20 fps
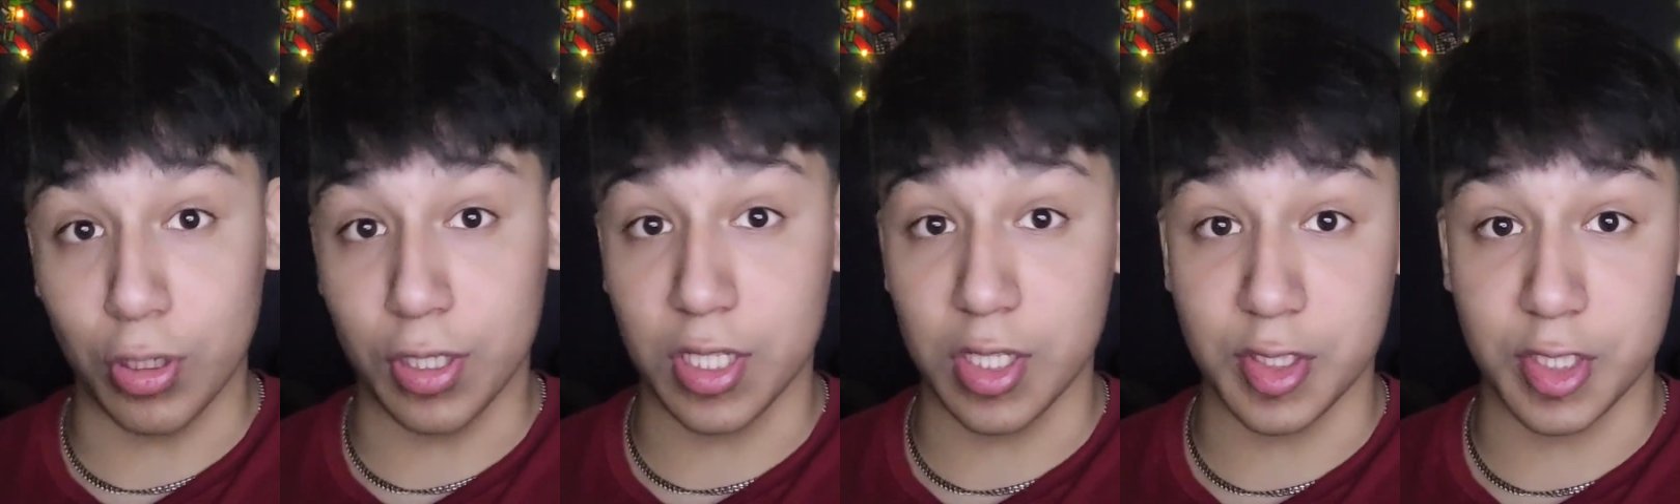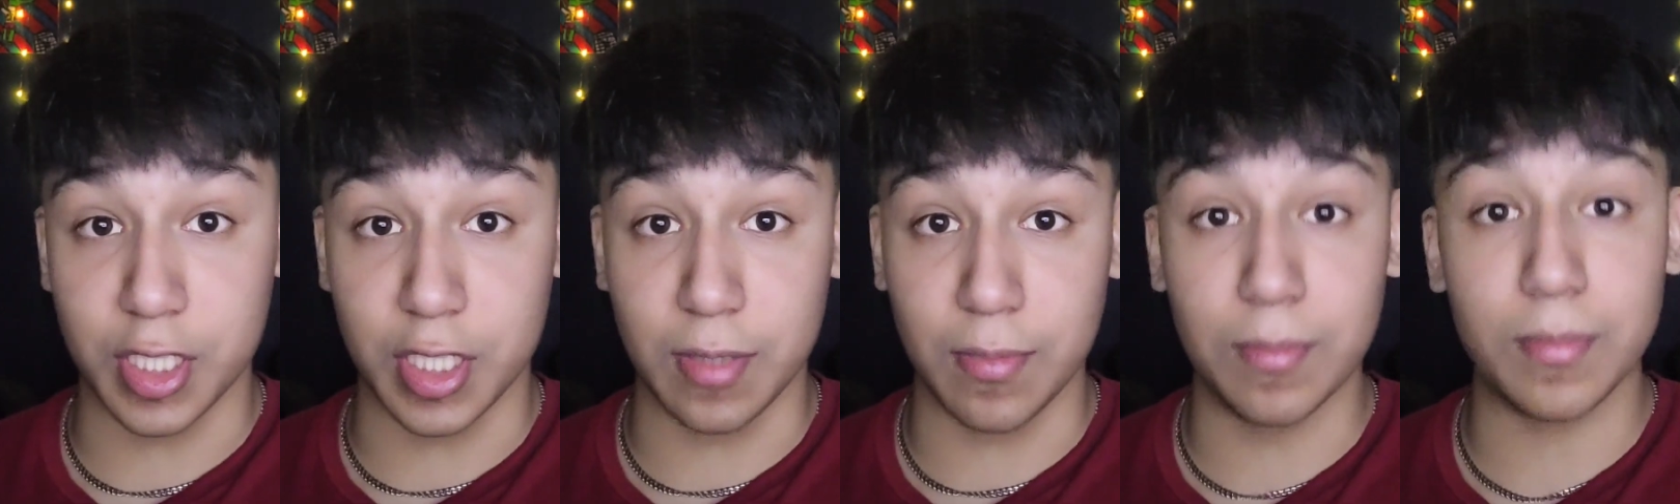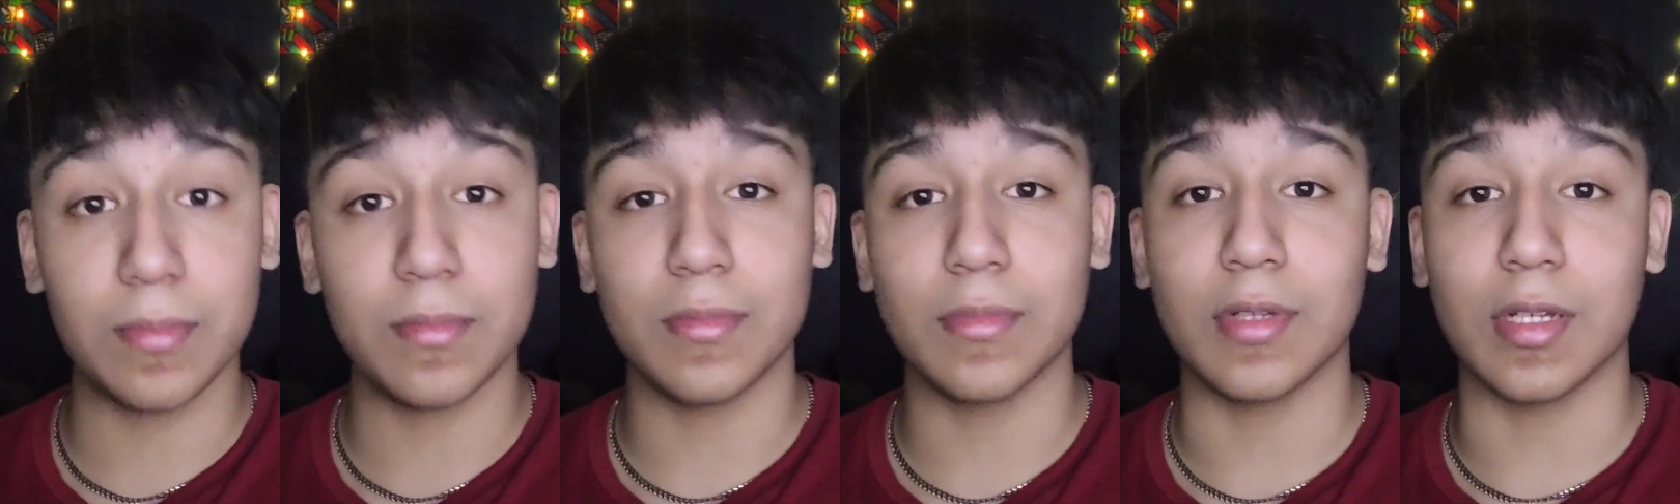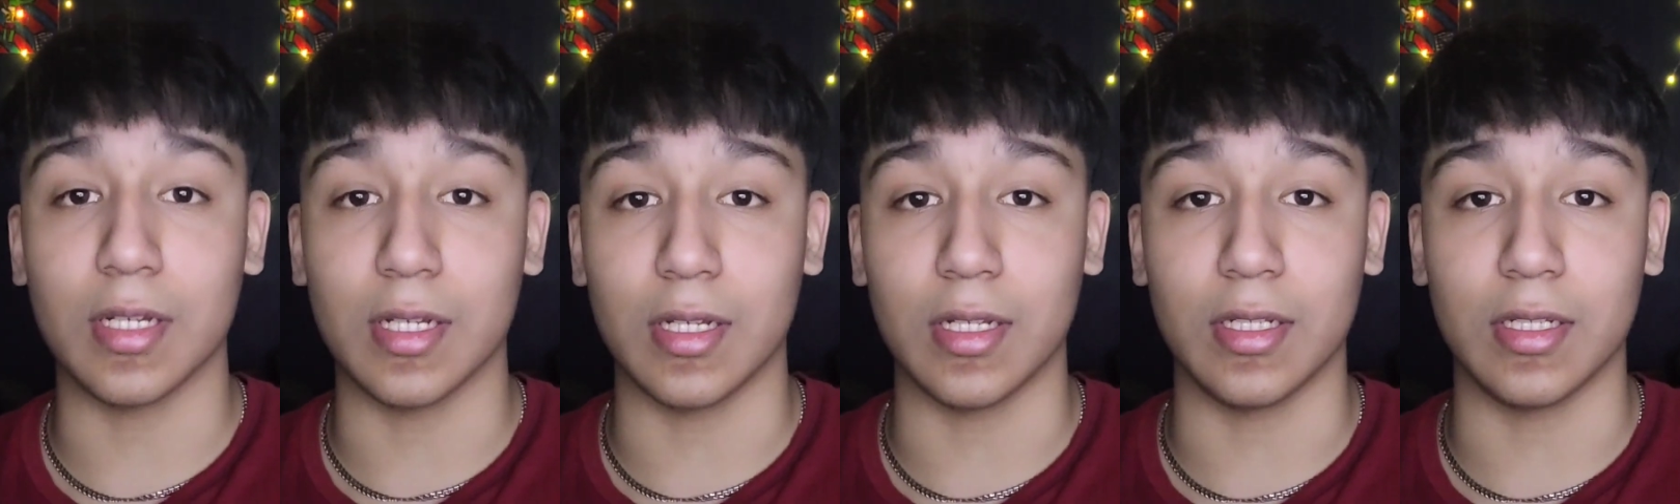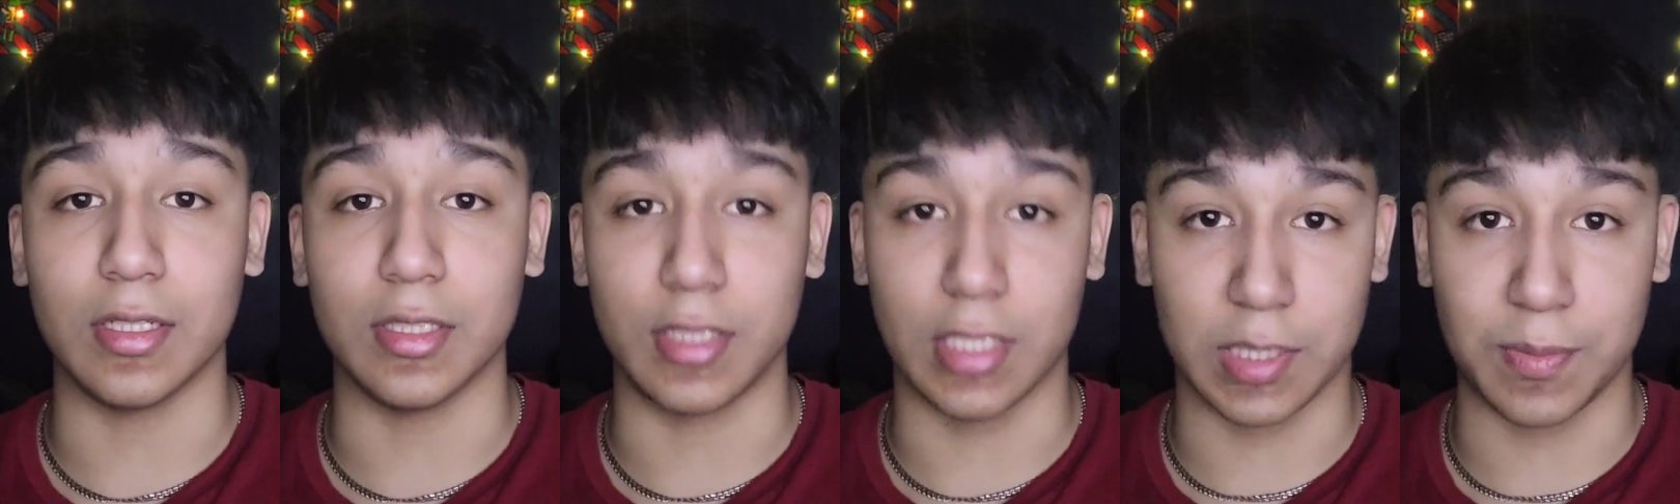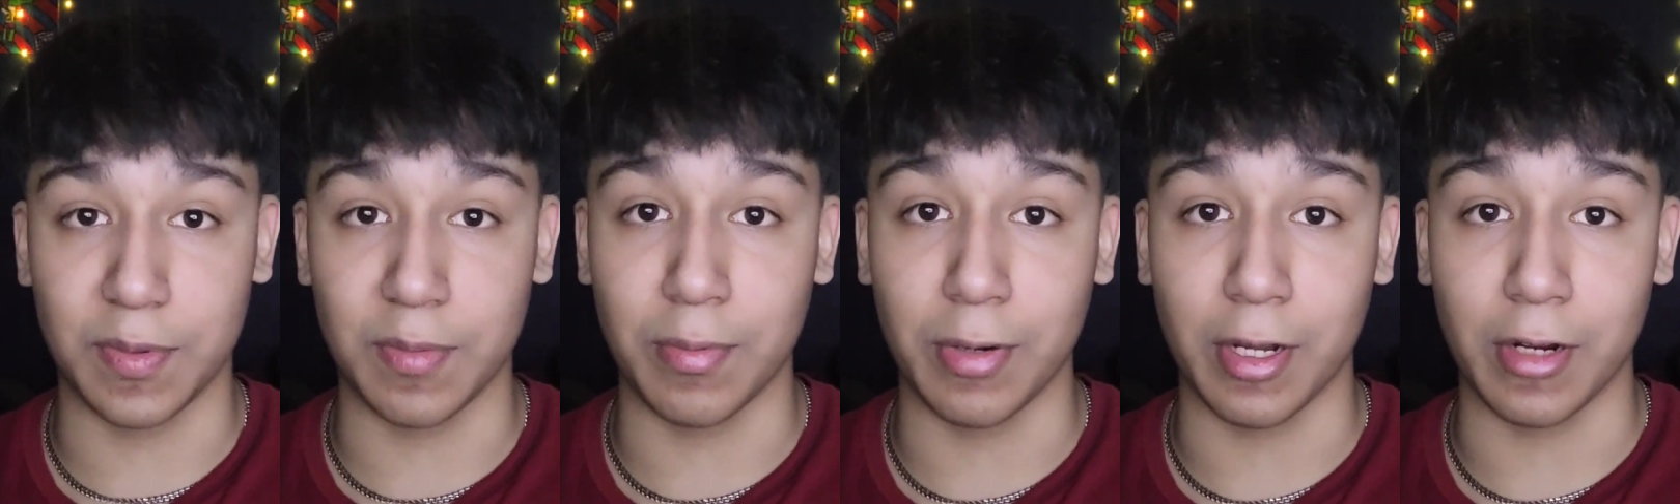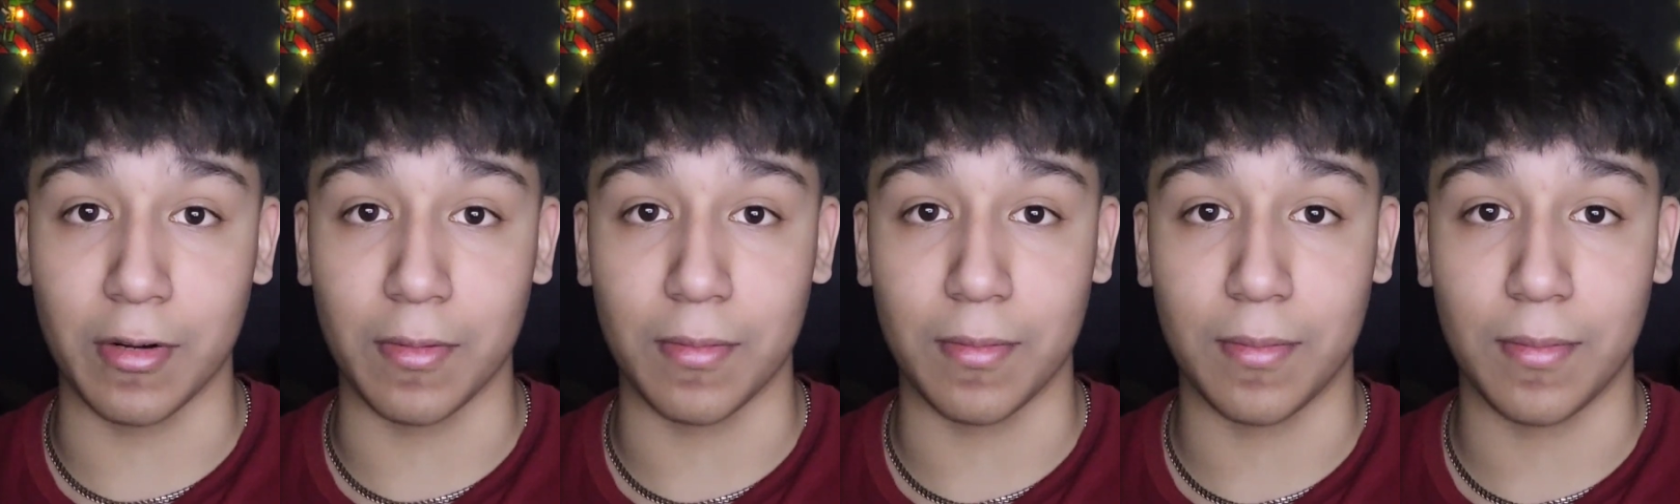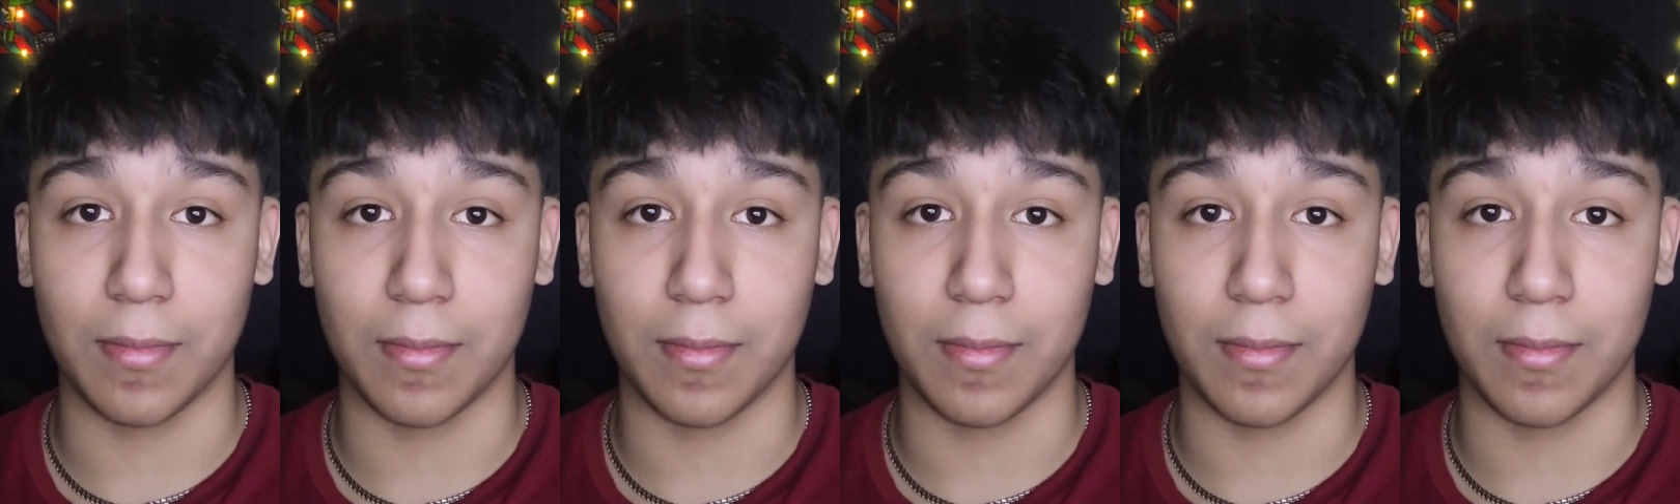hit the gym and just be better.